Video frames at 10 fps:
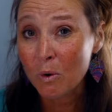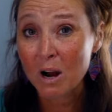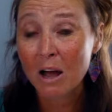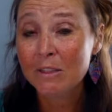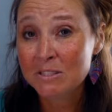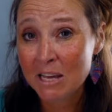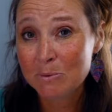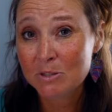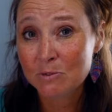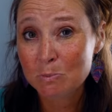or other
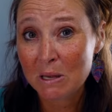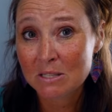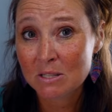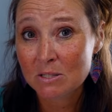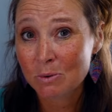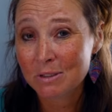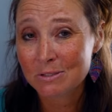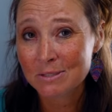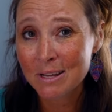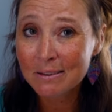types of spaces where
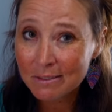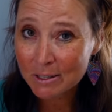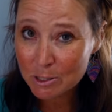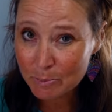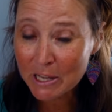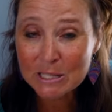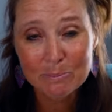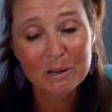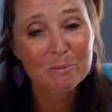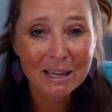there's not a lot of space,
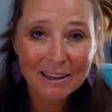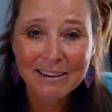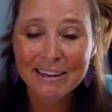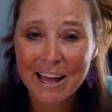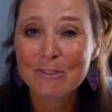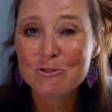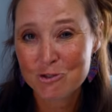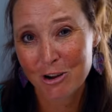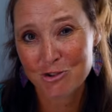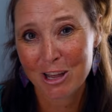but it'd be handy to have a
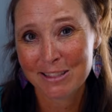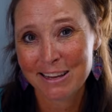trash can